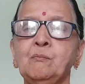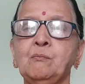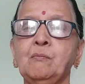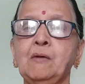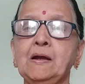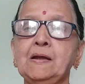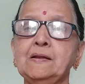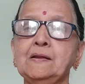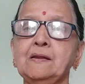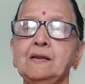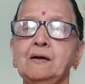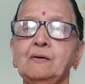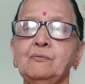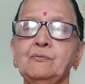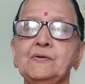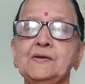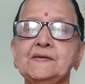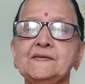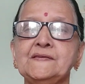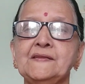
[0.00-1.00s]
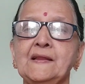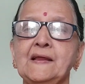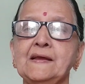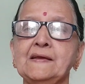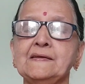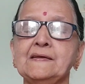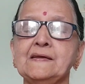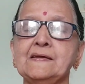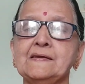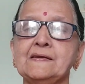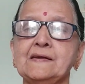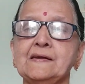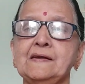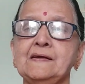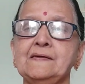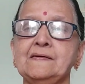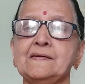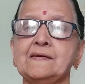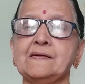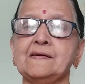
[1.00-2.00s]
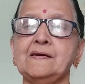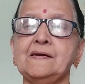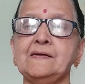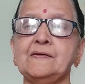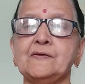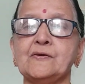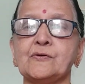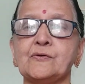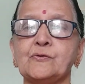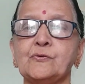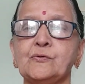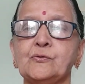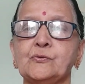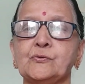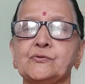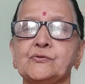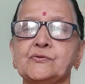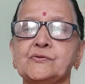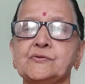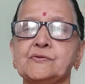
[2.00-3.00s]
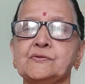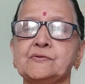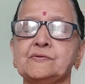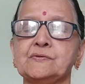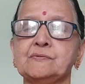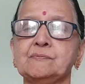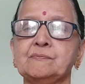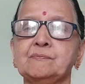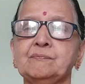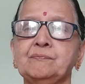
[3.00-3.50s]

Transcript: My love is like a red, red rose.